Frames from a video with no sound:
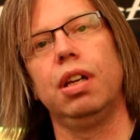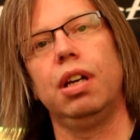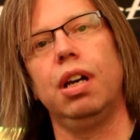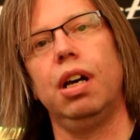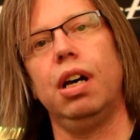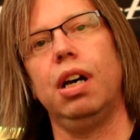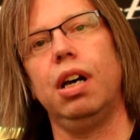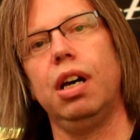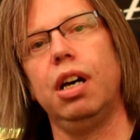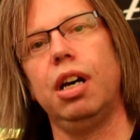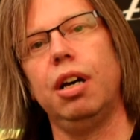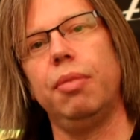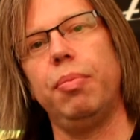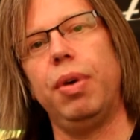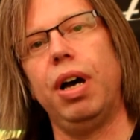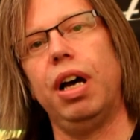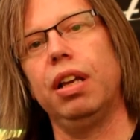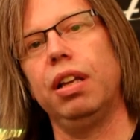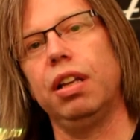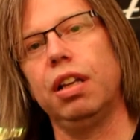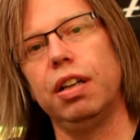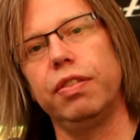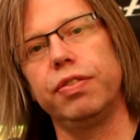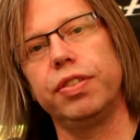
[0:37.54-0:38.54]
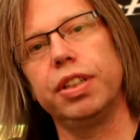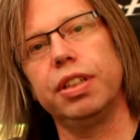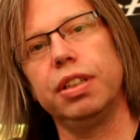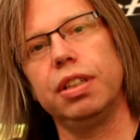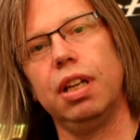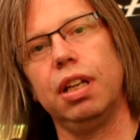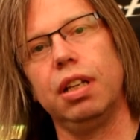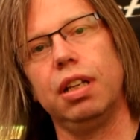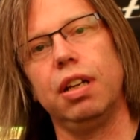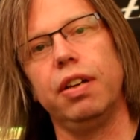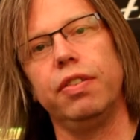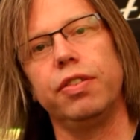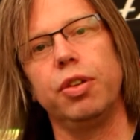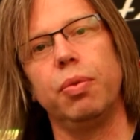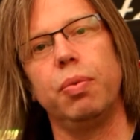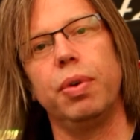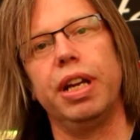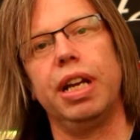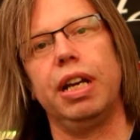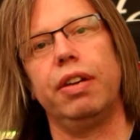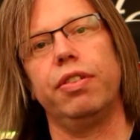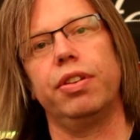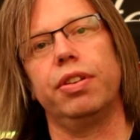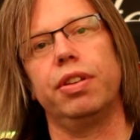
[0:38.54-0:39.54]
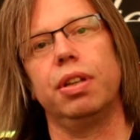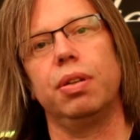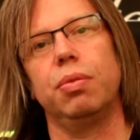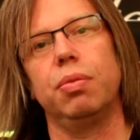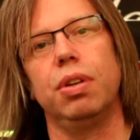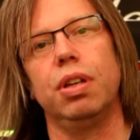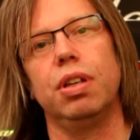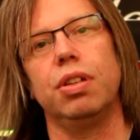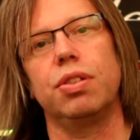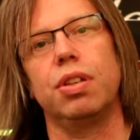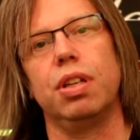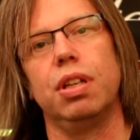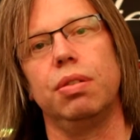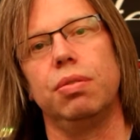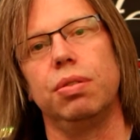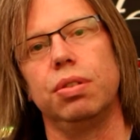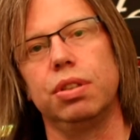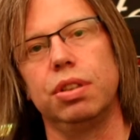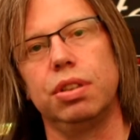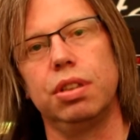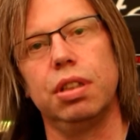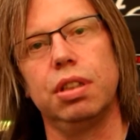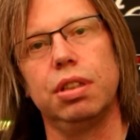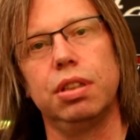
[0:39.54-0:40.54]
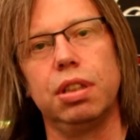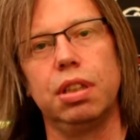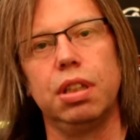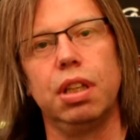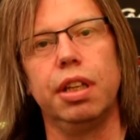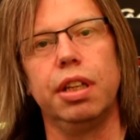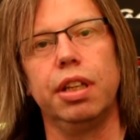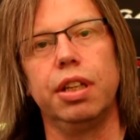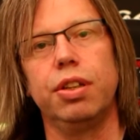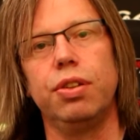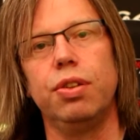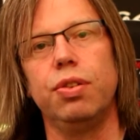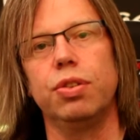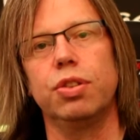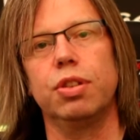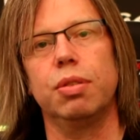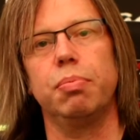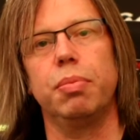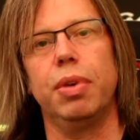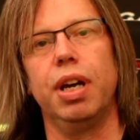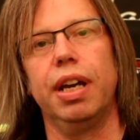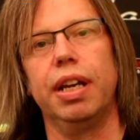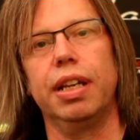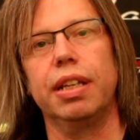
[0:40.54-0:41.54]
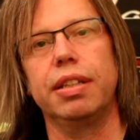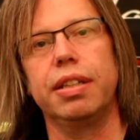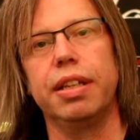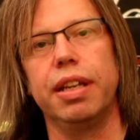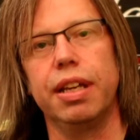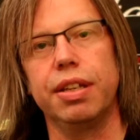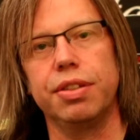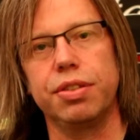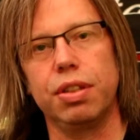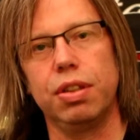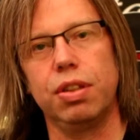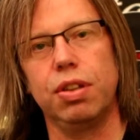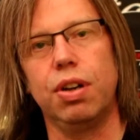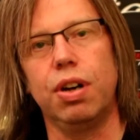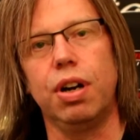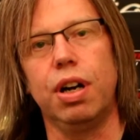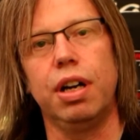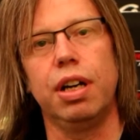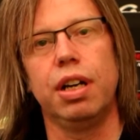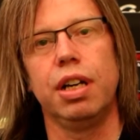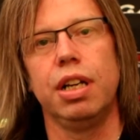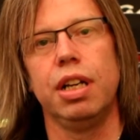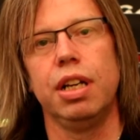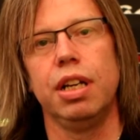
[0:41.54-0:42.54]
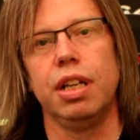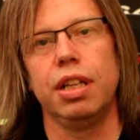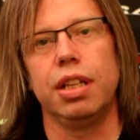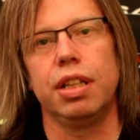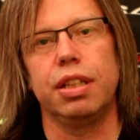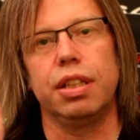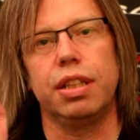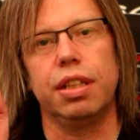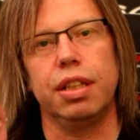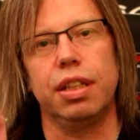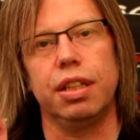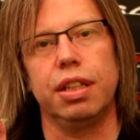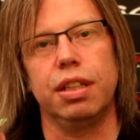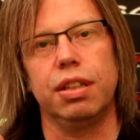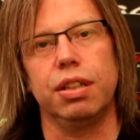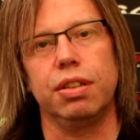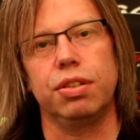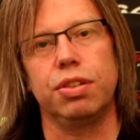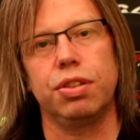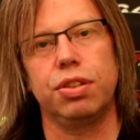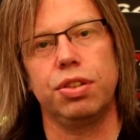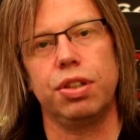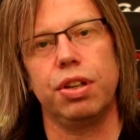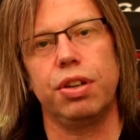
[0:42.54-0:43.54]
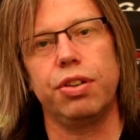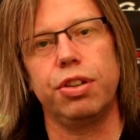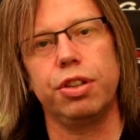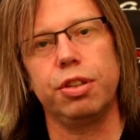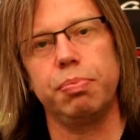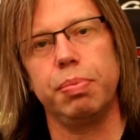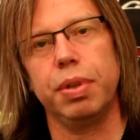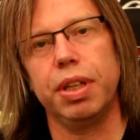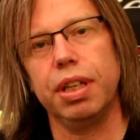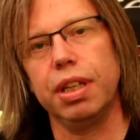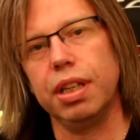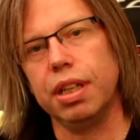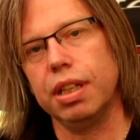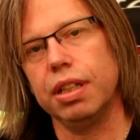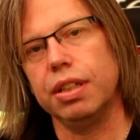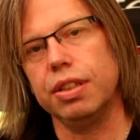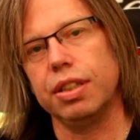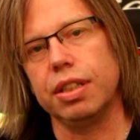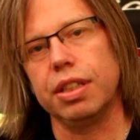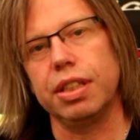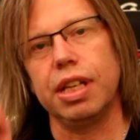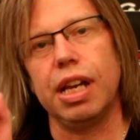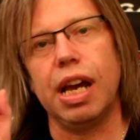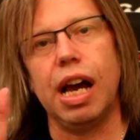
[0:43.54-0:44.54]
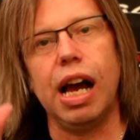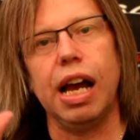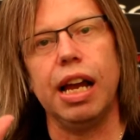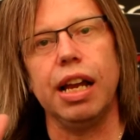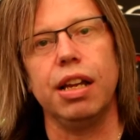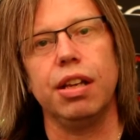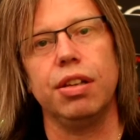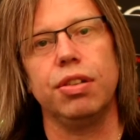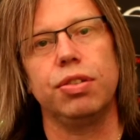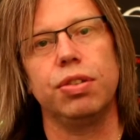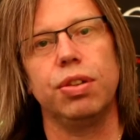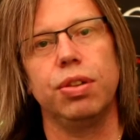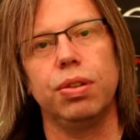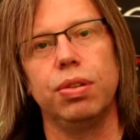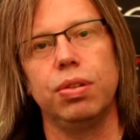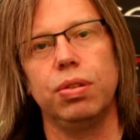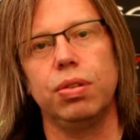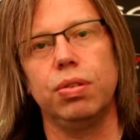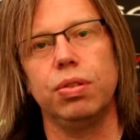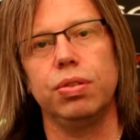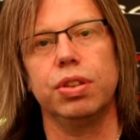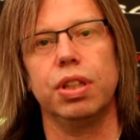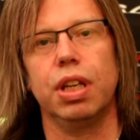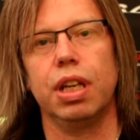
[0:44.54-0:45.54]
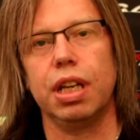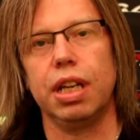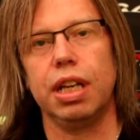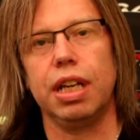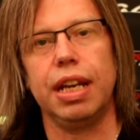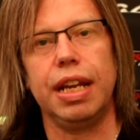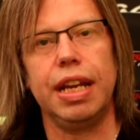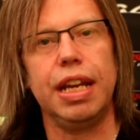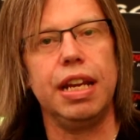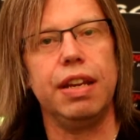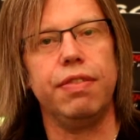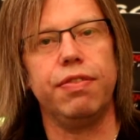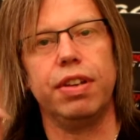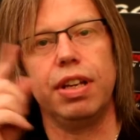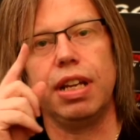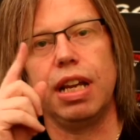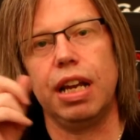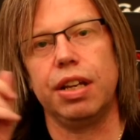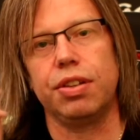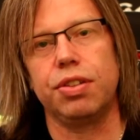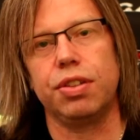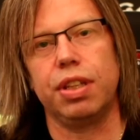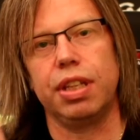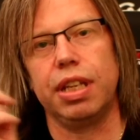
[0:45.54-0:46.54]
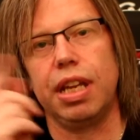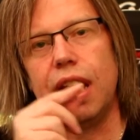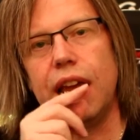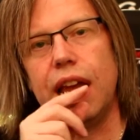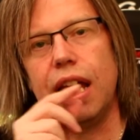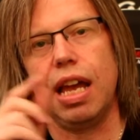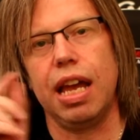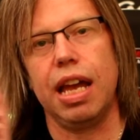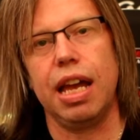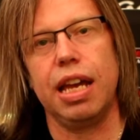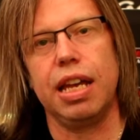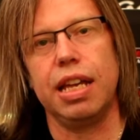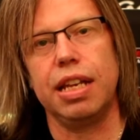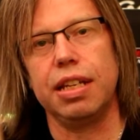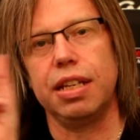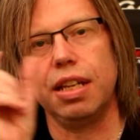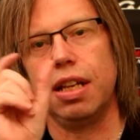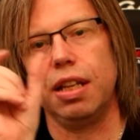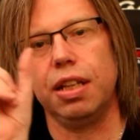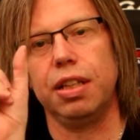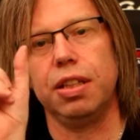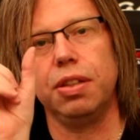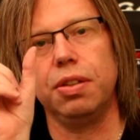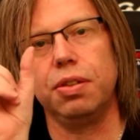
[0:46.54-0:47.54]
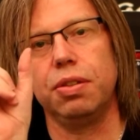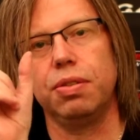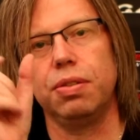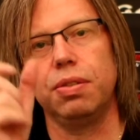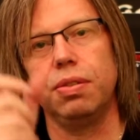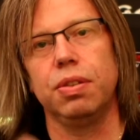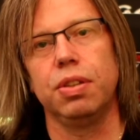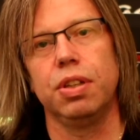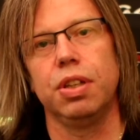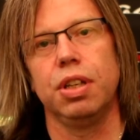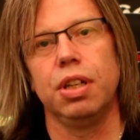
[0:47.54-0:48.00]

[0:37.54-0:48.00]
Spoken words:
I loved it. I loved the way everything was. It was just like using my DSLR. The shutter speeds and the ISOs, and it even actually had a little